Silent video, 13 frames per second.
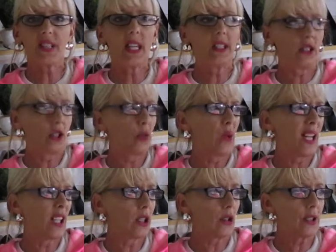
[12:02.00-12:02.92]
like the
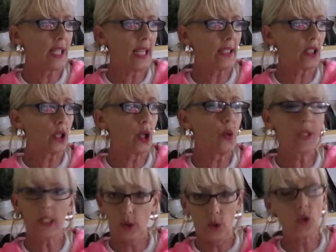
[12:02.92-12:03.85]
regular size
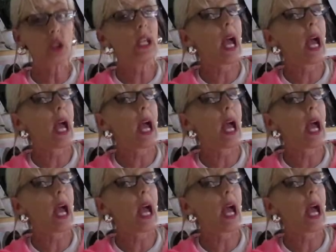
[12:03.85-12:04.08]
clothing. Usually